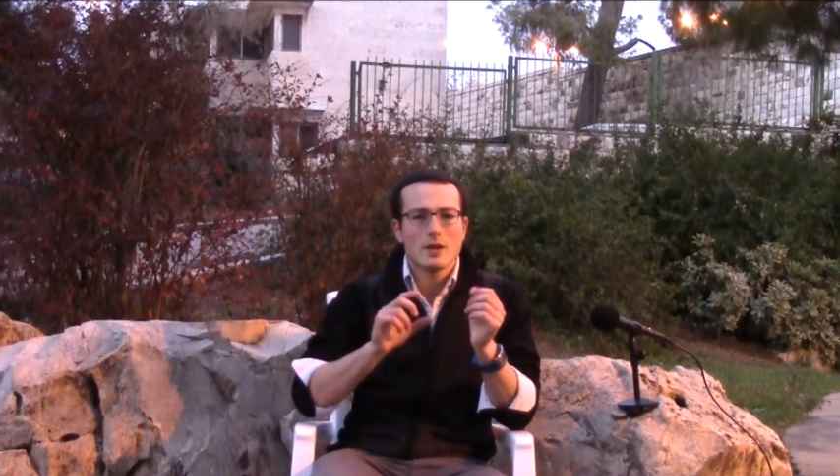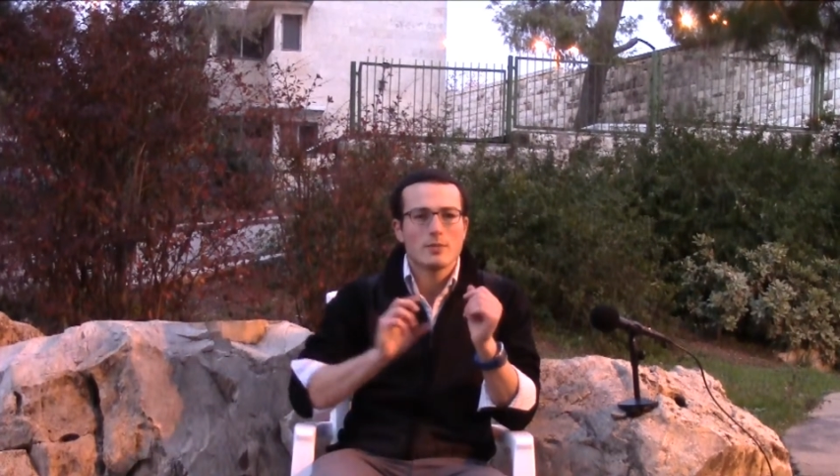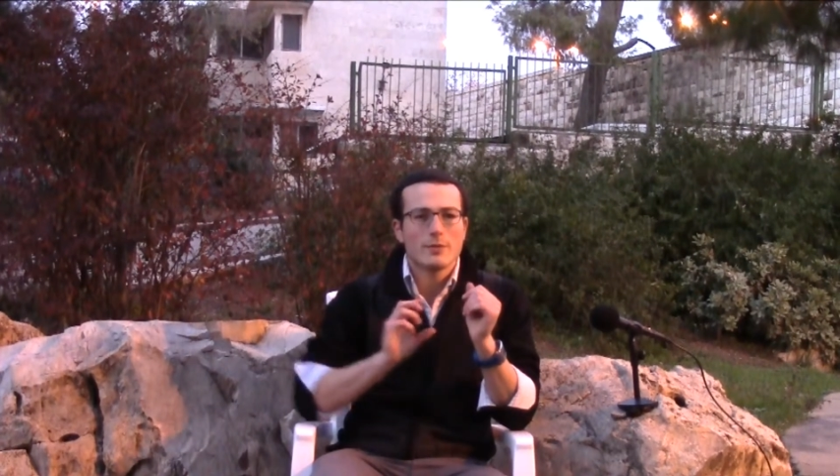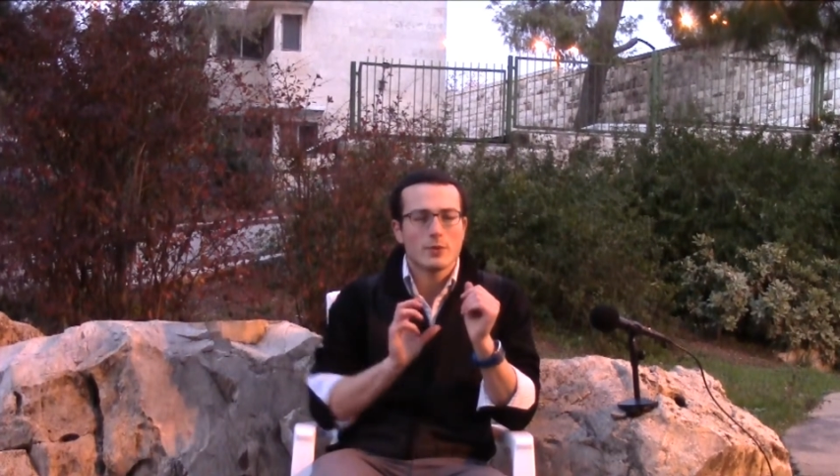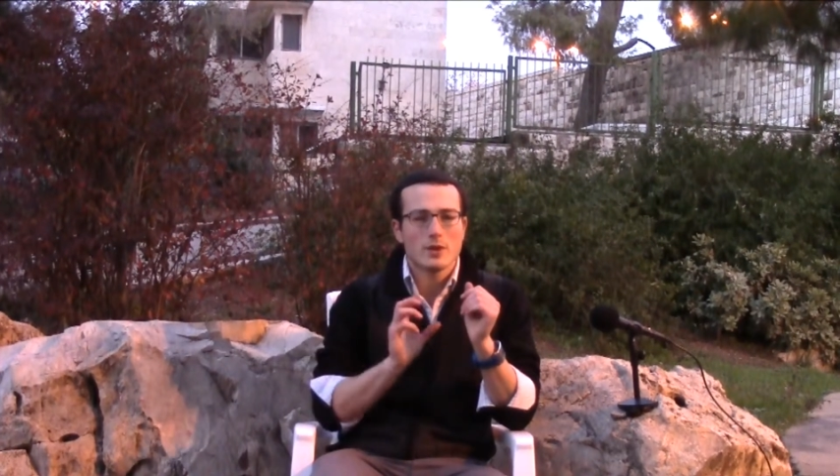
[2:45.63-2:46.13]

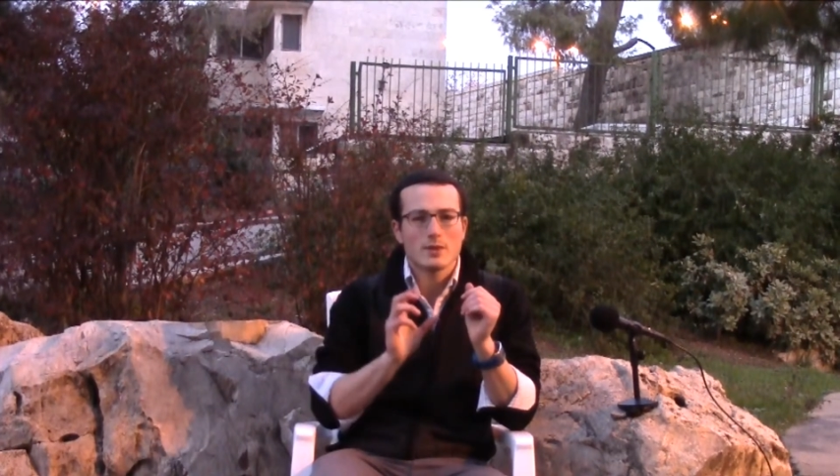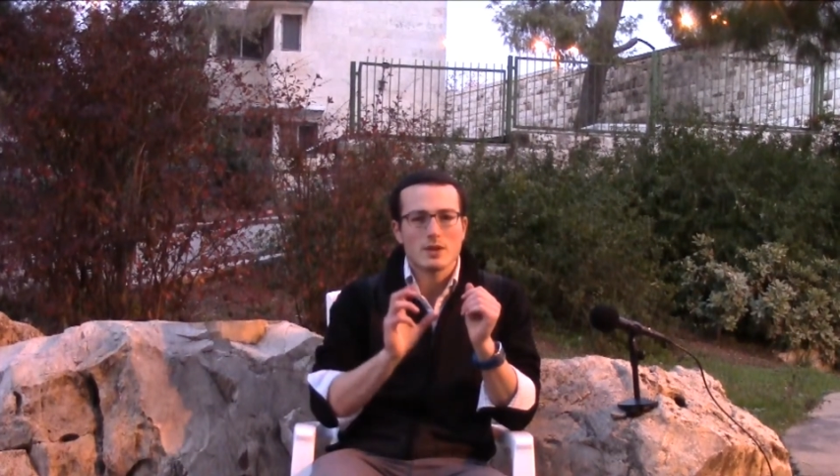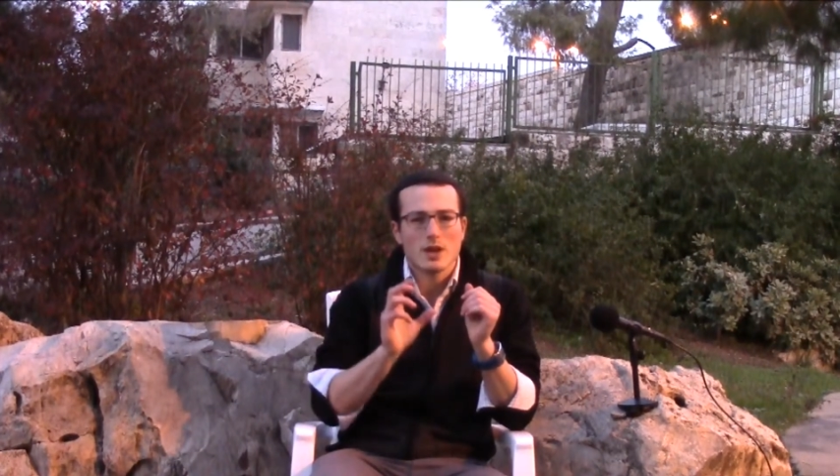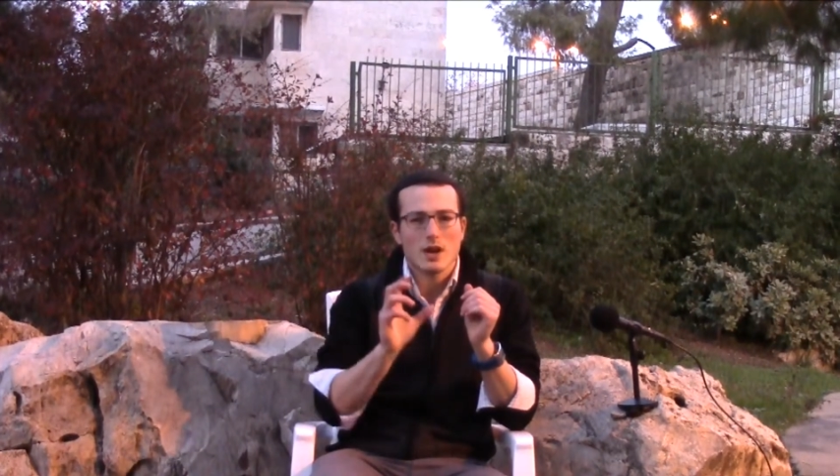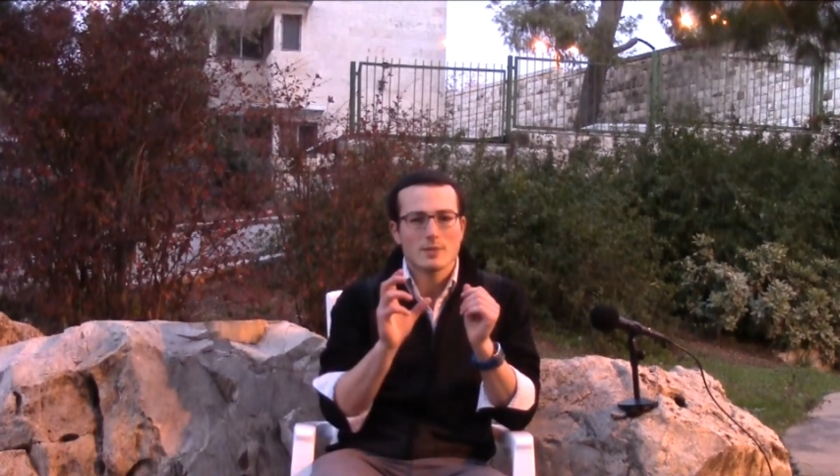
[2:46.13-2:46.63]
Before it
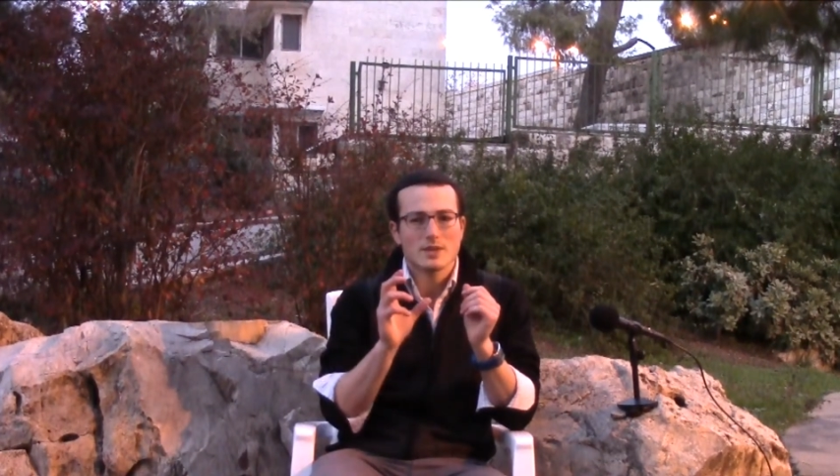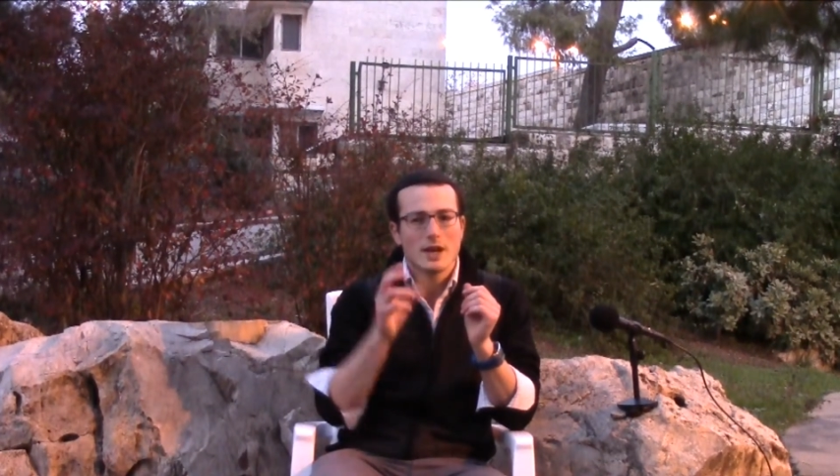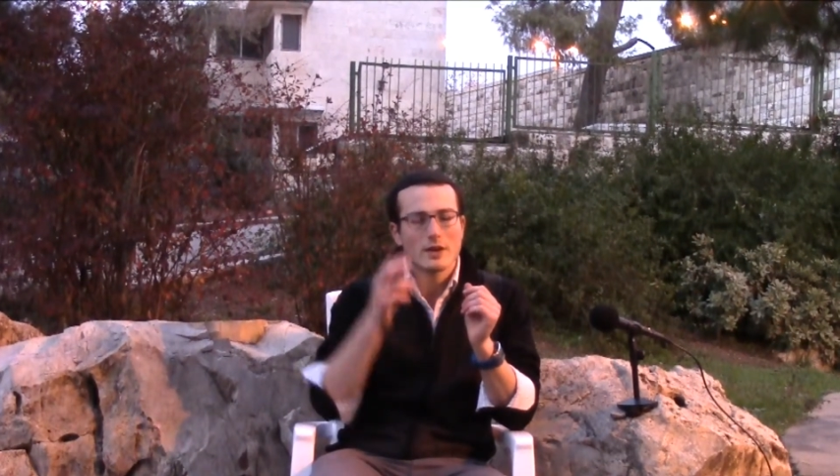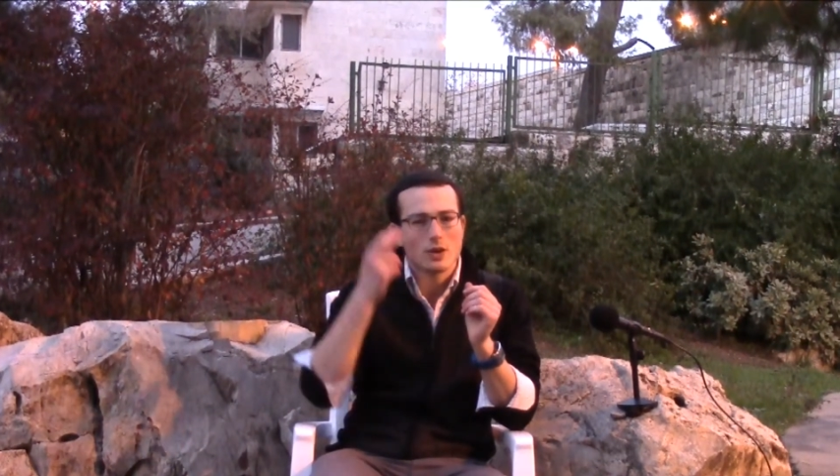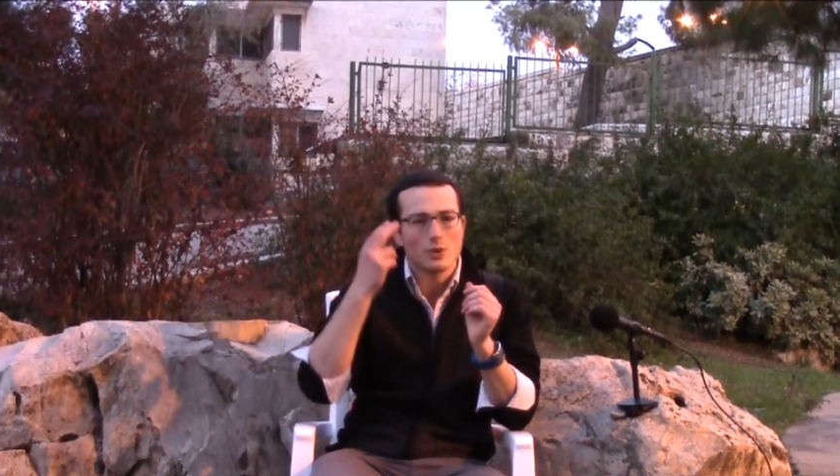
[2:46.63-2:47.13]
comes
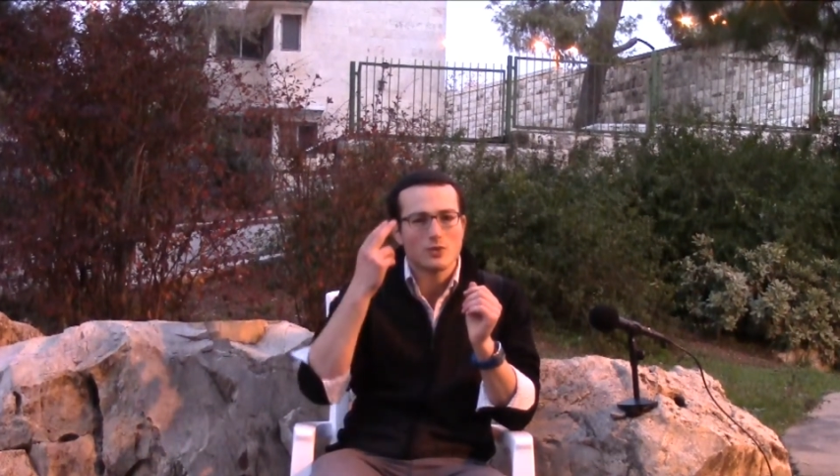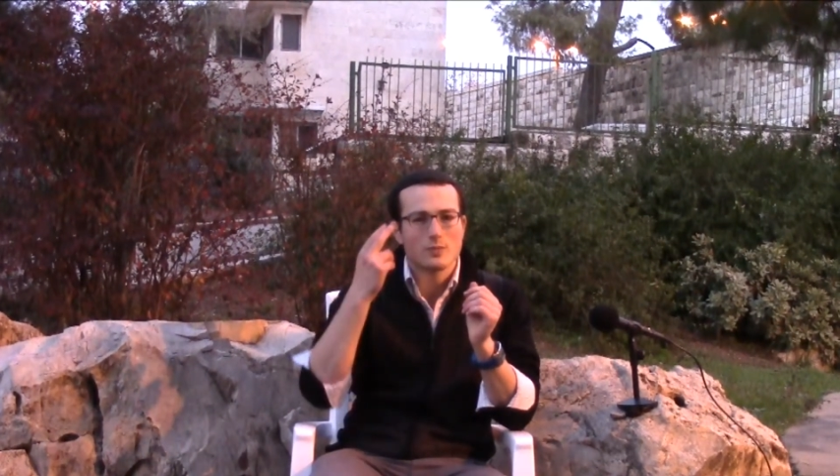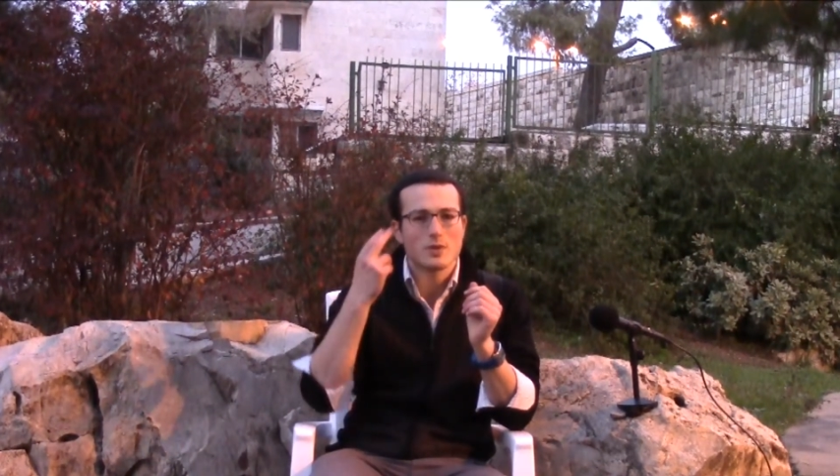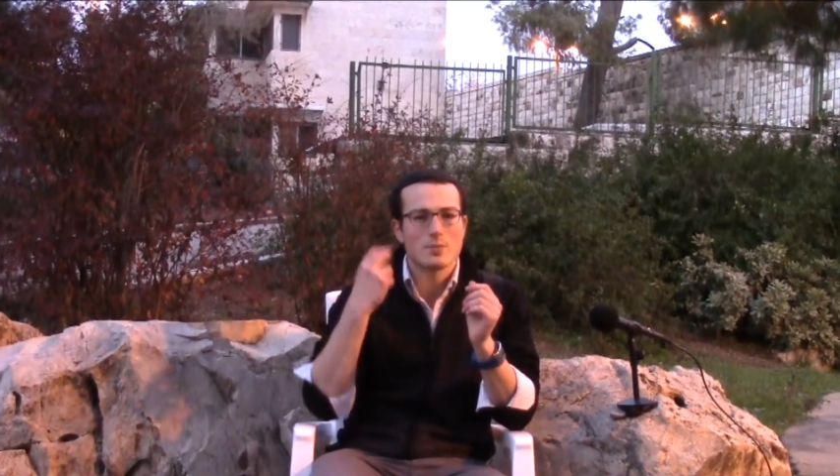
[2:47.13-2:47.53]
out and goes from your